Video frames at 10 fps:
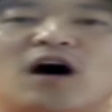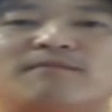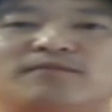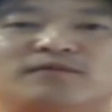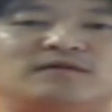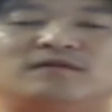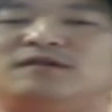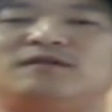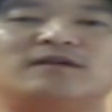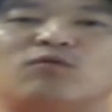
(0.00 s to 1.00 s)
top
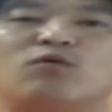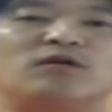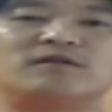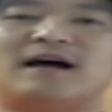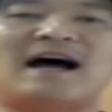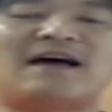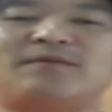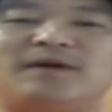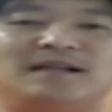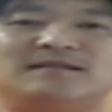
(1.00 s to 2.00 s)
world
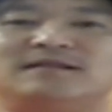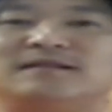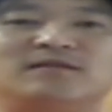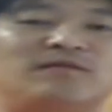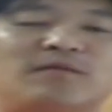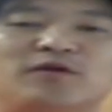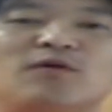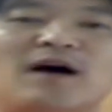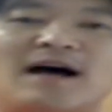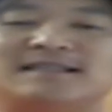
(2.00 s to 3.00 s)
athletes, you know, from
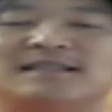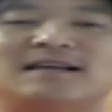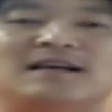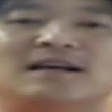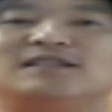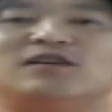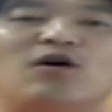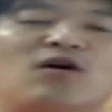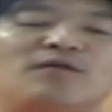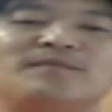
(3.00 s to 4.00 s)
U S
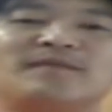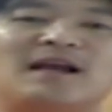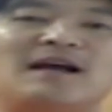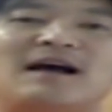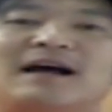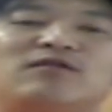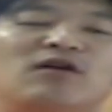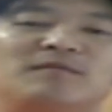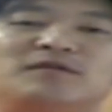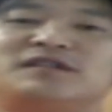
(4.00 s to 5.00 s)
So I
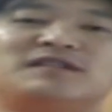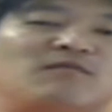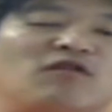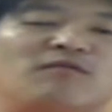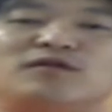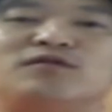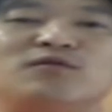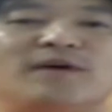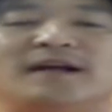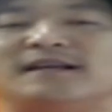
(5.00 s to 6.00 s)
told him to just come over
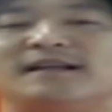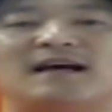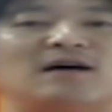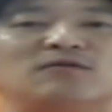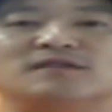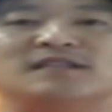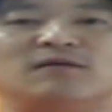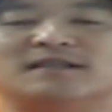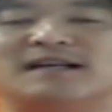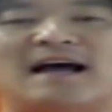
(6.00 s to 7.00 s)
two weeks and uh, we'll
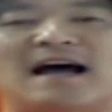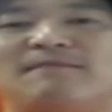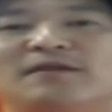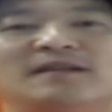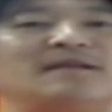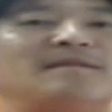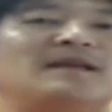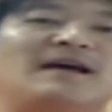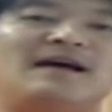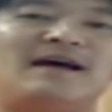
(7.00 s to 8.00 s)
see what's going to happen.
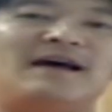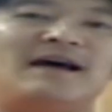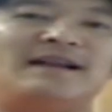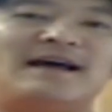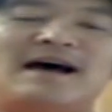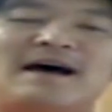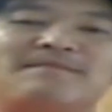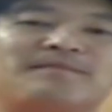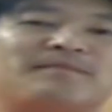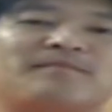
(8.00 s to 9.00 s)
And
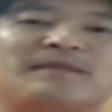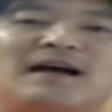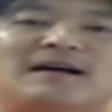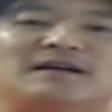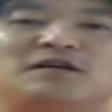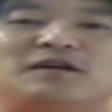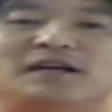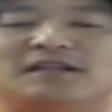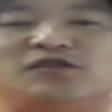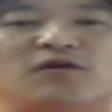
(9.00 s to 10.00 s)
uh,
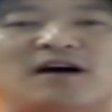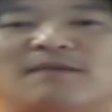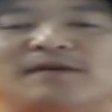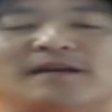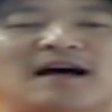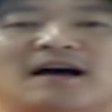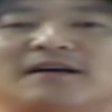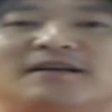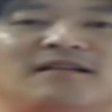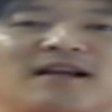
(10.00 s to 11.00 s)
he showed up and
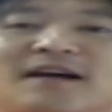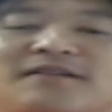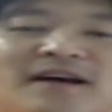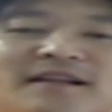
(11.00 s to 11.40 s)
uh, he liked